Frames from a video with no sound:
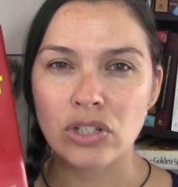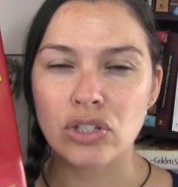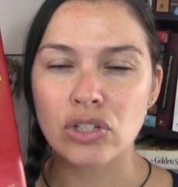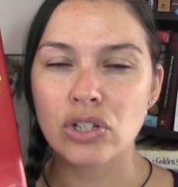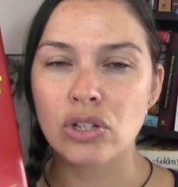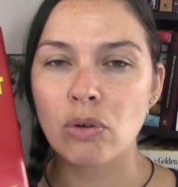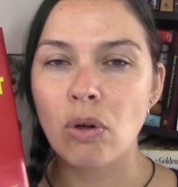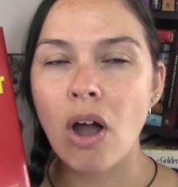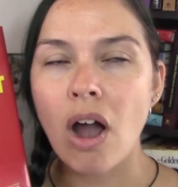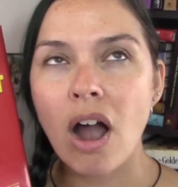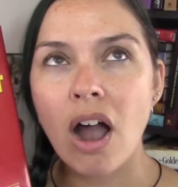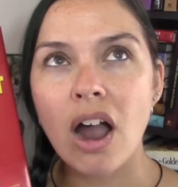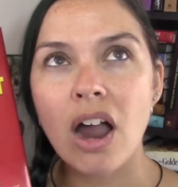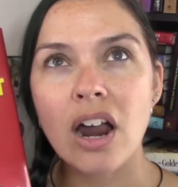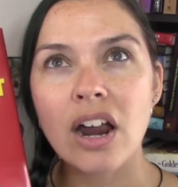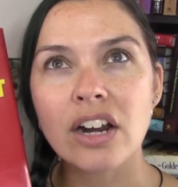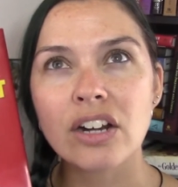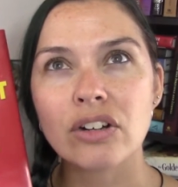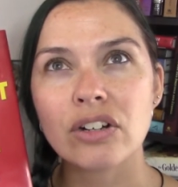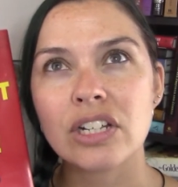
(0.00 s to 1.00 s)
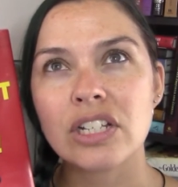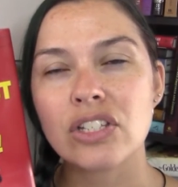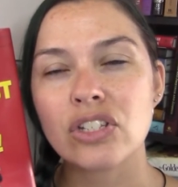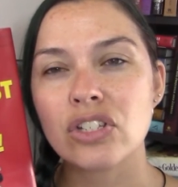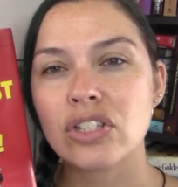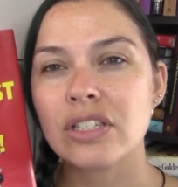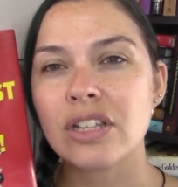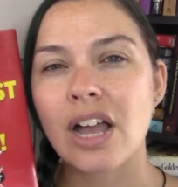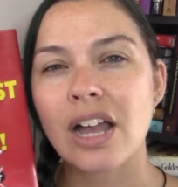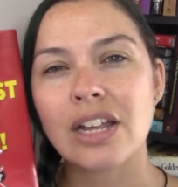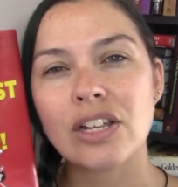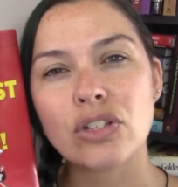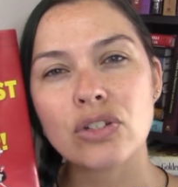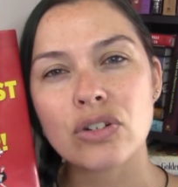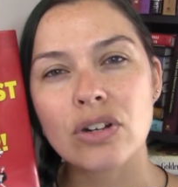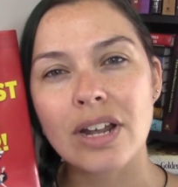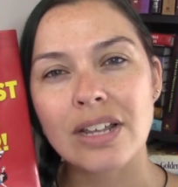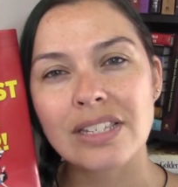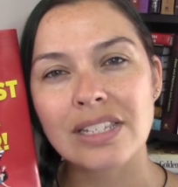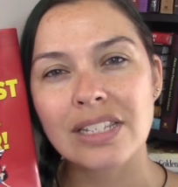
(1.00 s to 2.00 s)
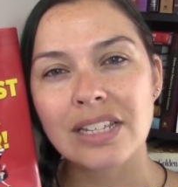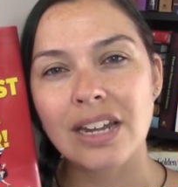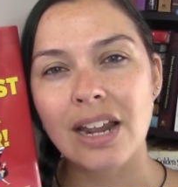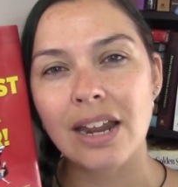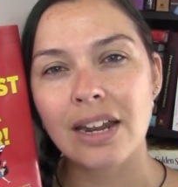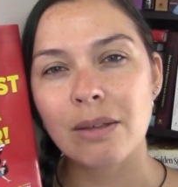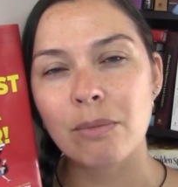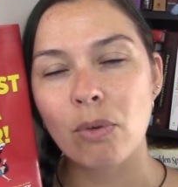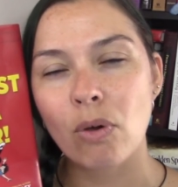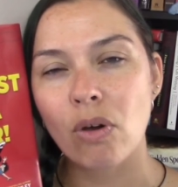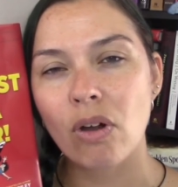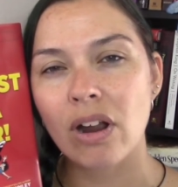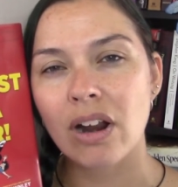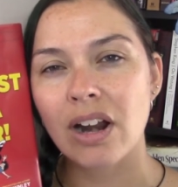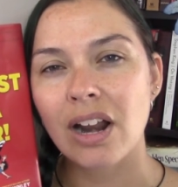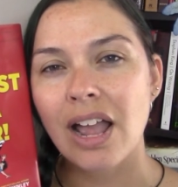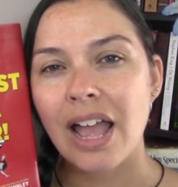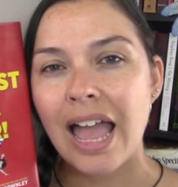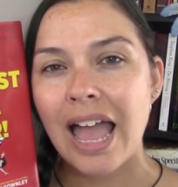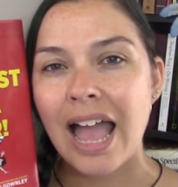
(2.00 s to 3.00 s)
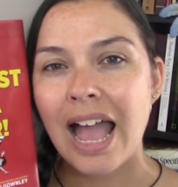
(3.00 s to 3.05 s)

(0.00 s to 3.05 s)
It's too hard or he's just not interested anymore